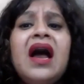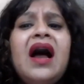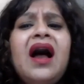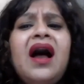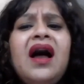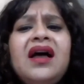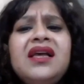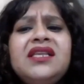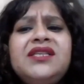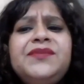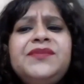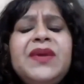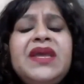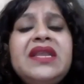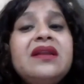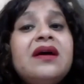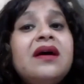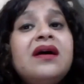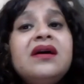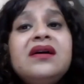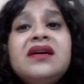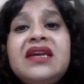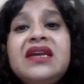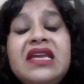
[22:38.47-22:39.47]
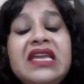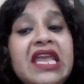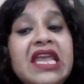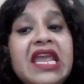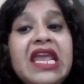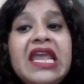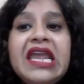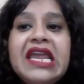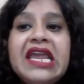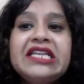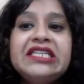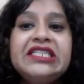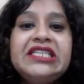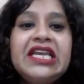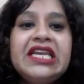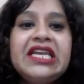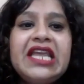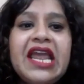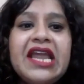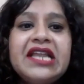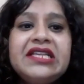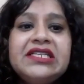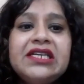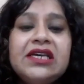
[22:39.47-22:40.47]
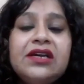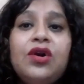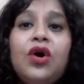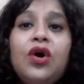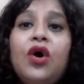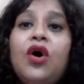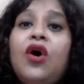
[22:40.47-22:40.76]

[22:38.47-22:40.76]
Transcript: has been a key indicator